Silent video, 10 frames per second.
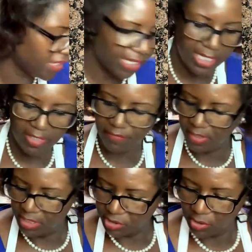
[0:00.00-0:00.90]
thick enough.
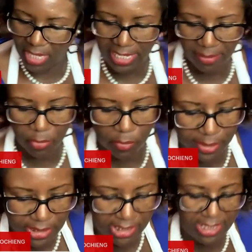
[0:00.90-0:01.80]
So I am
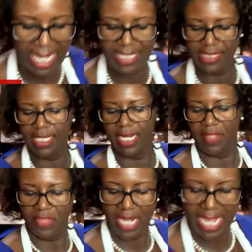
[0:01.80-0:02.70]
going to taste it
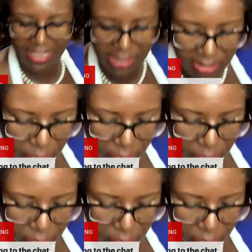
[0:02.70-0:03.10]
and then add